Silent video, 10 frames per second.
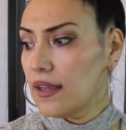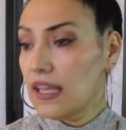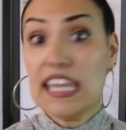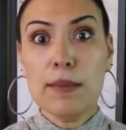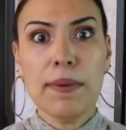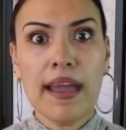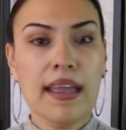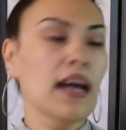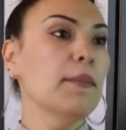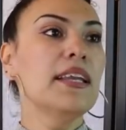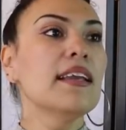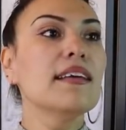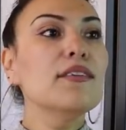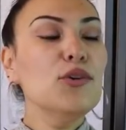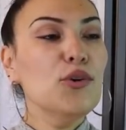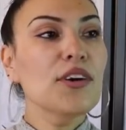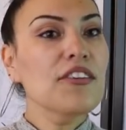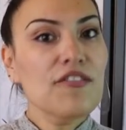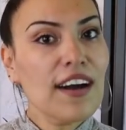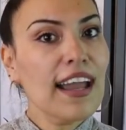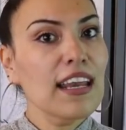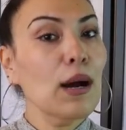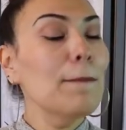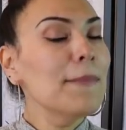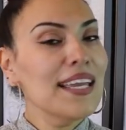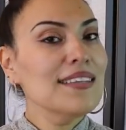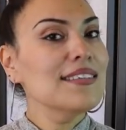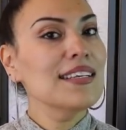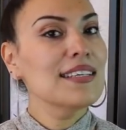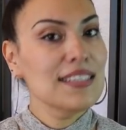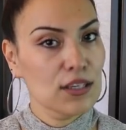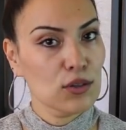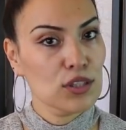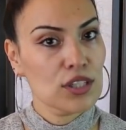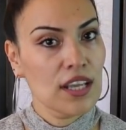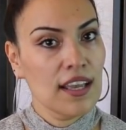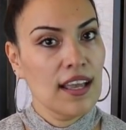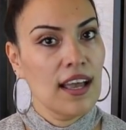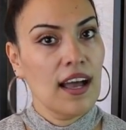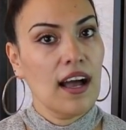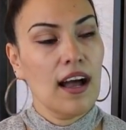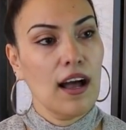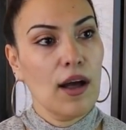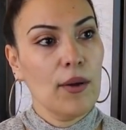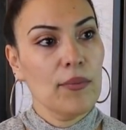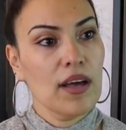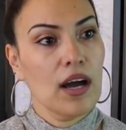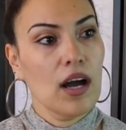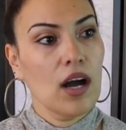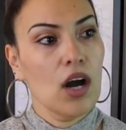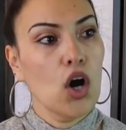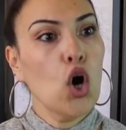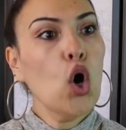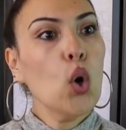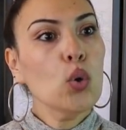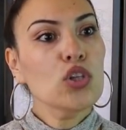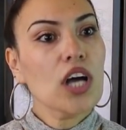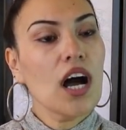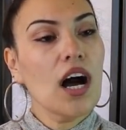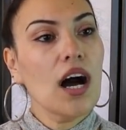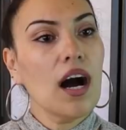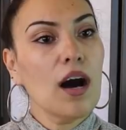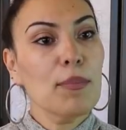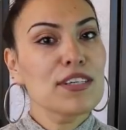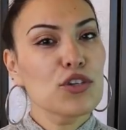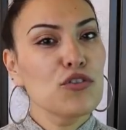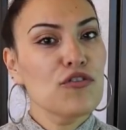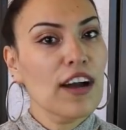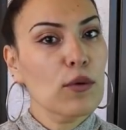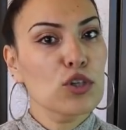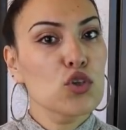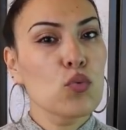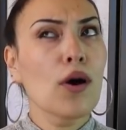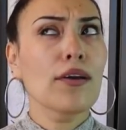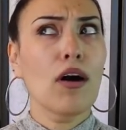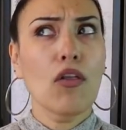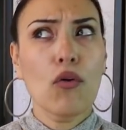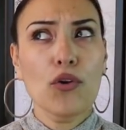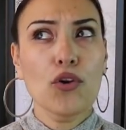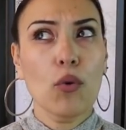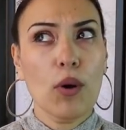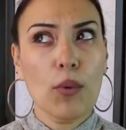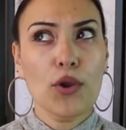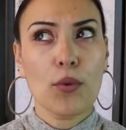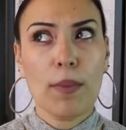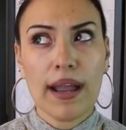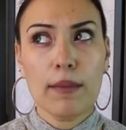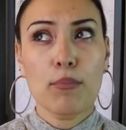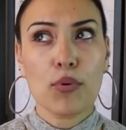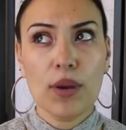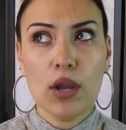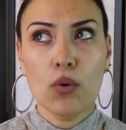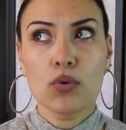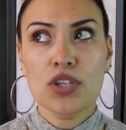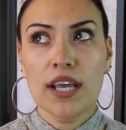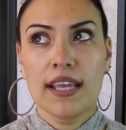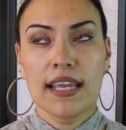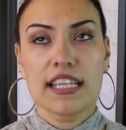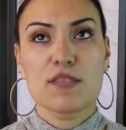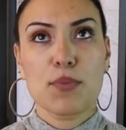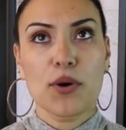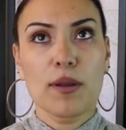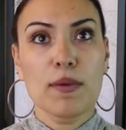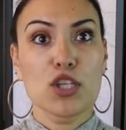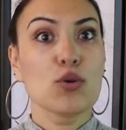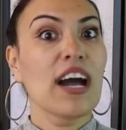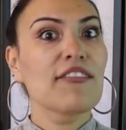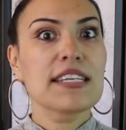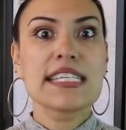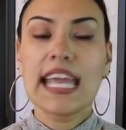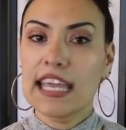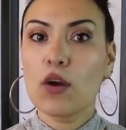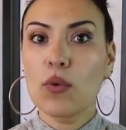eBay. I mean, you can find amazing deals. Um, hold up until you find what you want. Although, you know what, when you're buying pre-owned, it's pretty much you have to take it